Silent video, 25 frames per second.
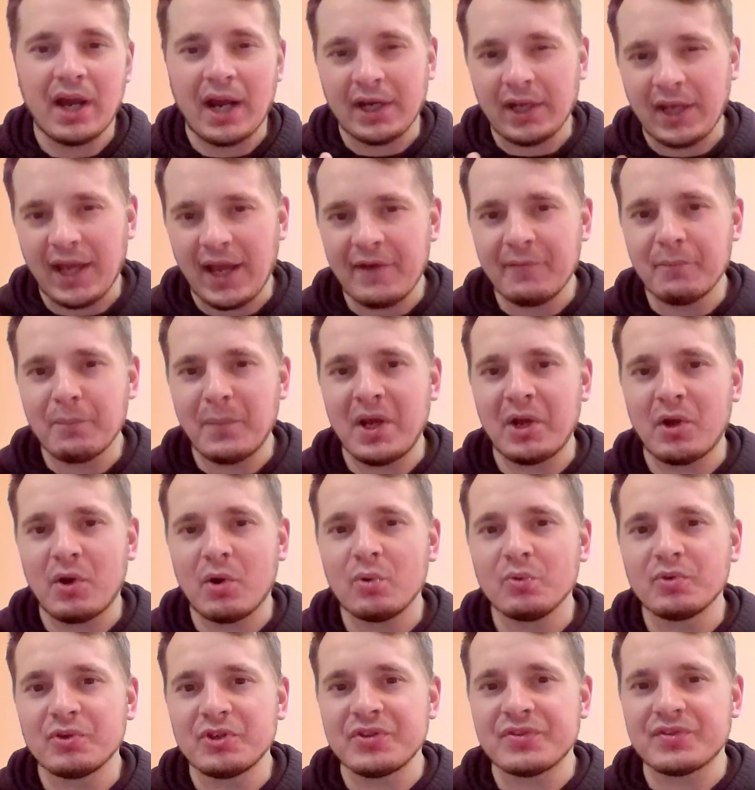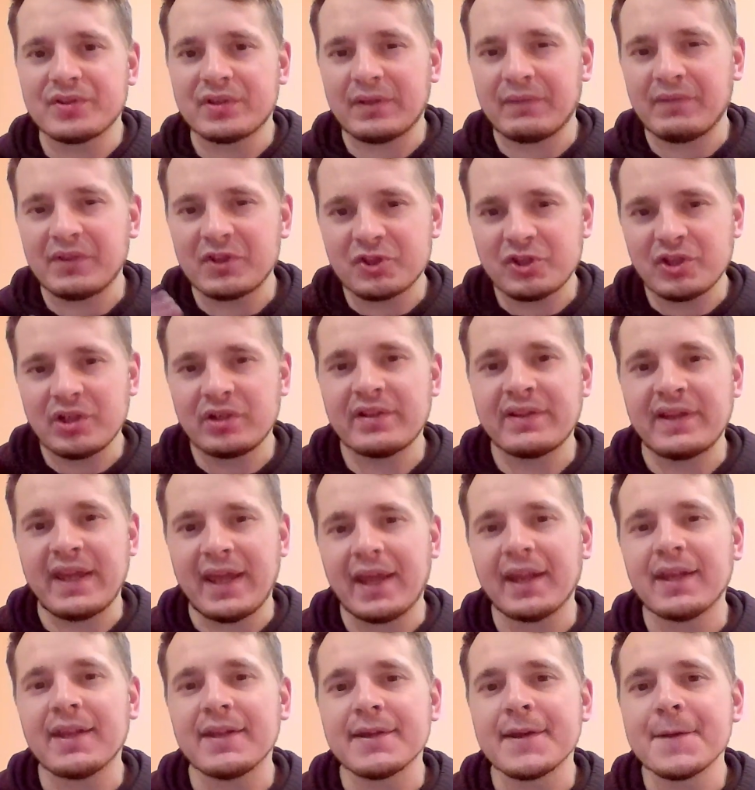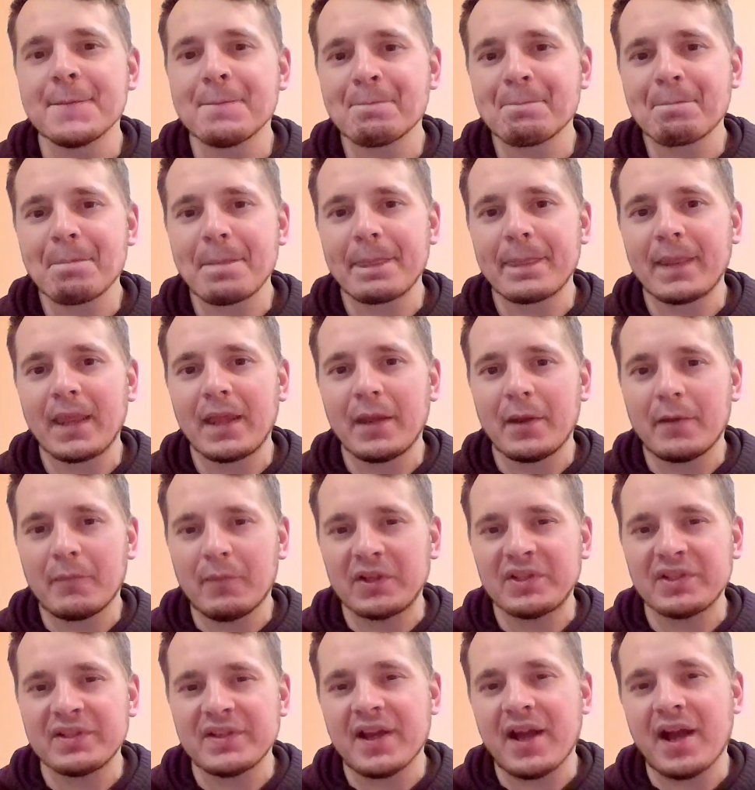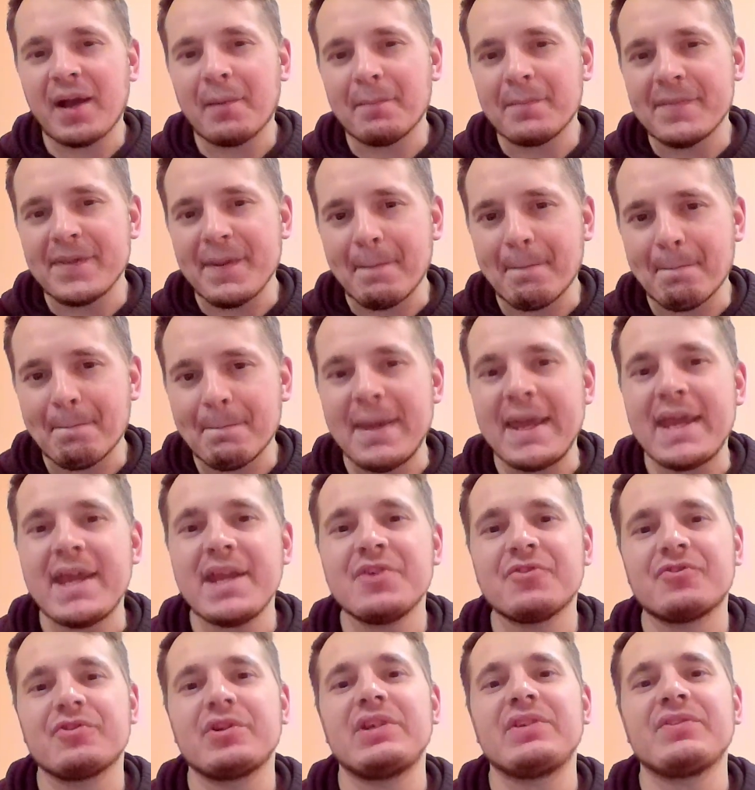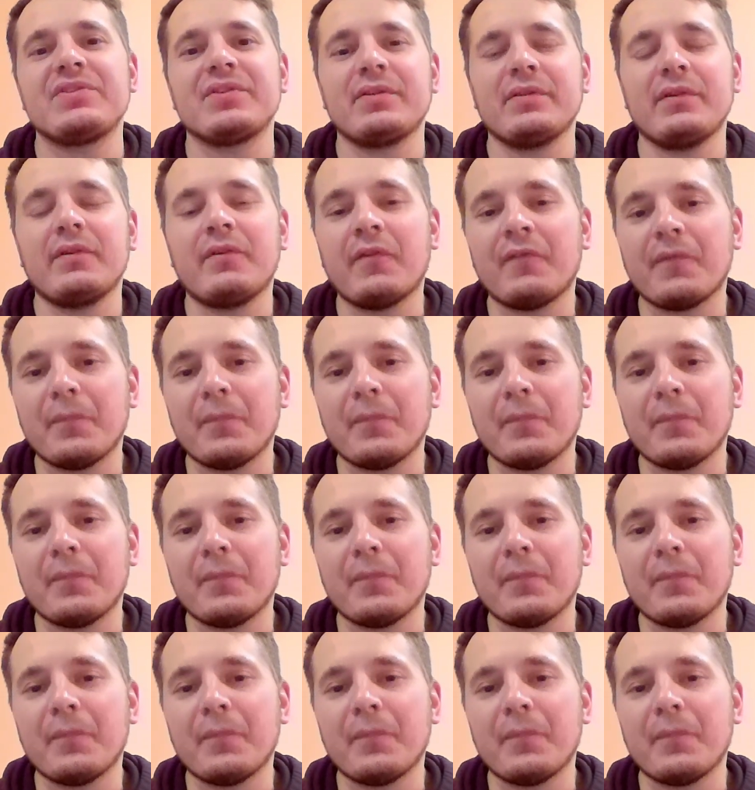I have my own reason. I will share at the end what the main reason